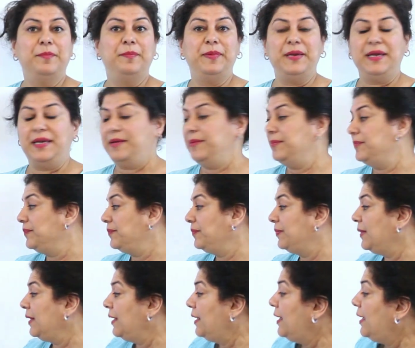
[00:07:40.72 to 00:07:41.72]
B.
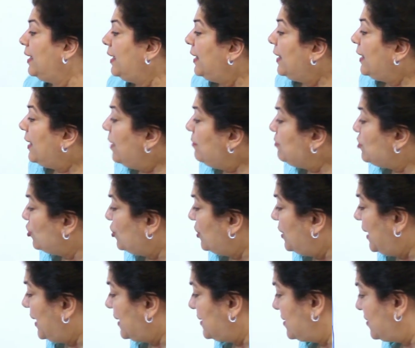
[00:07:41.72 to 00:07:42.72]
Come to the
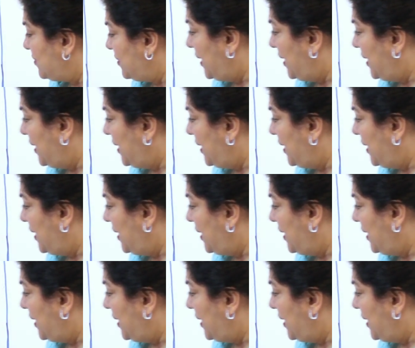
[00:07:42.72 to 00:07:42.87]
next